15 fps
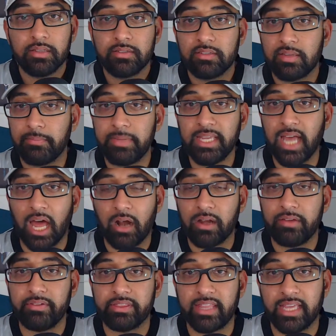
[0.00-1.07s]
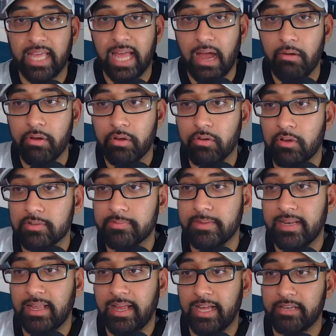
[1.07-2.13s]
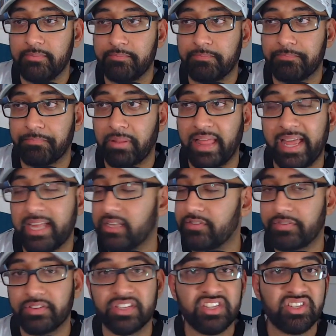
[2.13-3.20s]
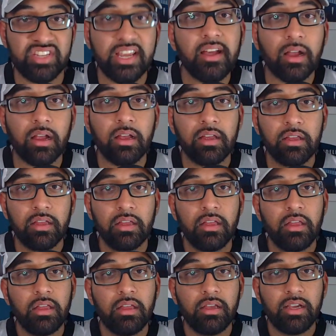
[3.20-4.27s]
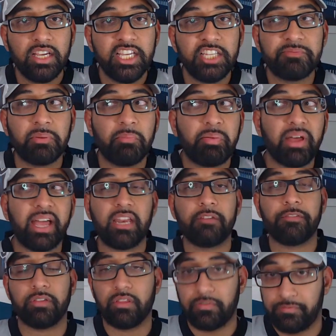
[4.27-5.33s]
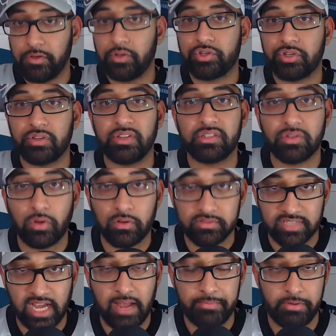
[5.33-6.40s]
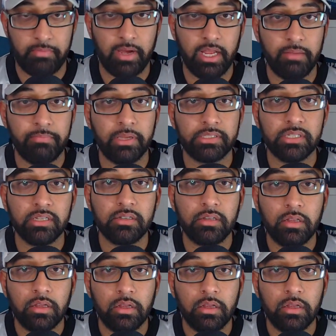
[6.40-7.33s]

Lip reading: To me, I don't even think Howie Roseman had plans for this year. He's been planning for the future this whole time, in my opinion.